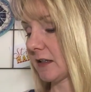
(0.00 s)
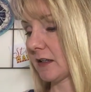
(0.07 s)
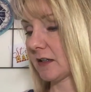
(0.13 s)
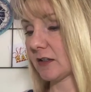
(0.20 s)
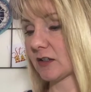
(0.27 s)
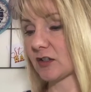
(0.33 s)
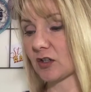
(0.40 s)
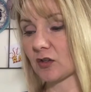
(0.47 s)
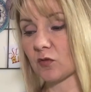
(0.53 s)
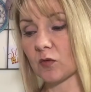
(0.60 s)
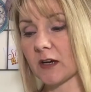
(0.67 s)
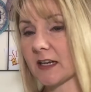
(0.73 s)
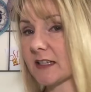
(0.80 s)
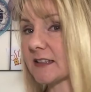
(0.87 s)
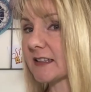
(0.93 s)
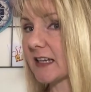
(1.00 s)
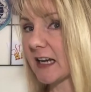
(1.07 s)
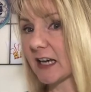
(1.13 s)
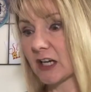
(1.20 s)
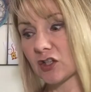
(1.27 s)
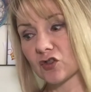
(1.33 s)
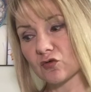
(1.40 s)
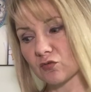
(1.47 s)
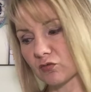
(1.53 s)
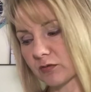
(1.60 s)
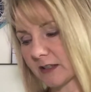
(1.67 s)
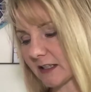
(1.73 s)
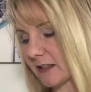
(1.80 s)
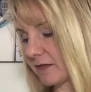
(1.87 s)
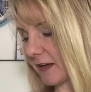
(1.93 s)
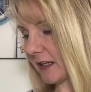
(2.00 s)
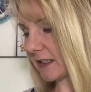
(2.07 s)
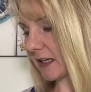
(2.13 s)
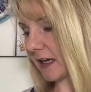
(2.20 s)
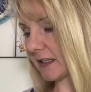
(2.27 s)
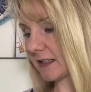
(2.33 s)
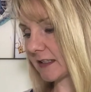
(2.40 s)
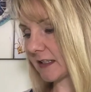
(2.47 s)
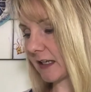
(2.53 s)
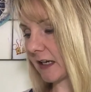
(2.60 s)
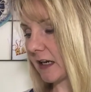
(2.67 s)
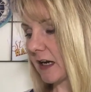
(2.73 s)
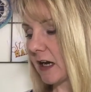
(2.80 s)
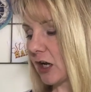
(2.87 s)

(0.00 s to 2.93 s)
in certain ways. It's really fantastic.